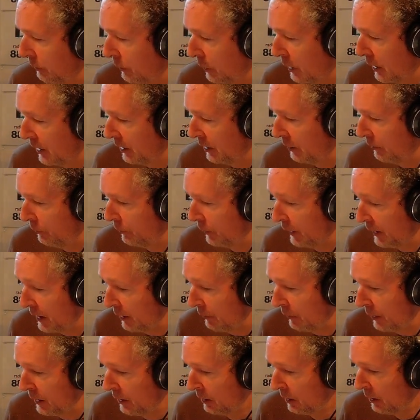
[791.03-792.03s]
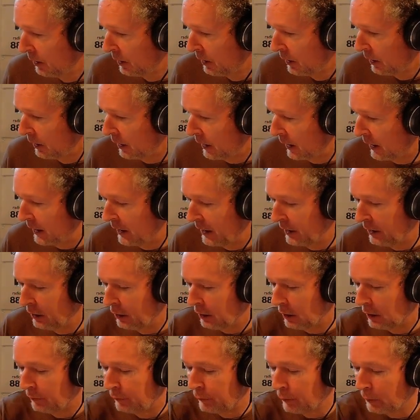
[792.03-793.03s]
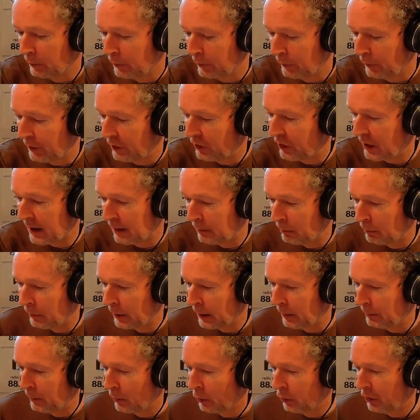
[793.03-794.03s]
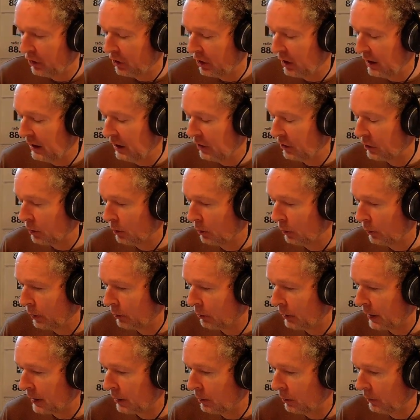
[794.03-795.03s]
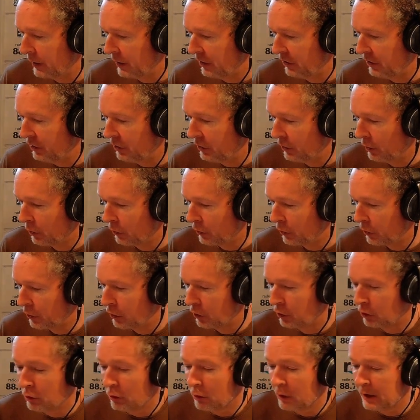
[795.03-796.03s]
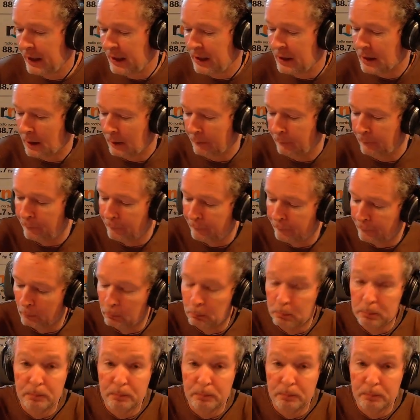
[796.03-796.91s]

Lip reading: for Unforgiven. And from the feature album by Boy Genius called The Record, this is Not Strong Enough.